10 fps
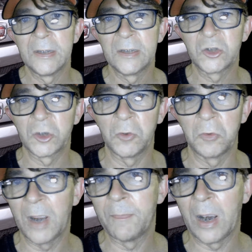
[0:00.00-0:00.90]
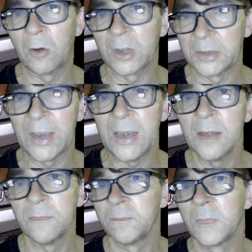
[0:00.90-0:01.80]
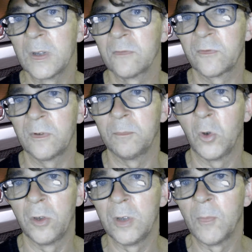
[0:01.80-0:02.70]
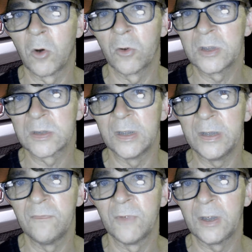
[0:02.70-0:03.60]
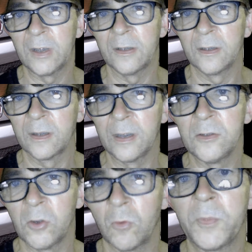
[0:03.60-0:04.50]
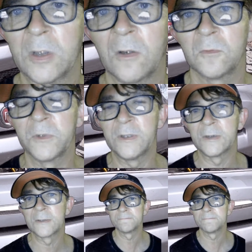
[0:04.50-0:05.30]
So about a day from early morning till evening, and you will be done with it.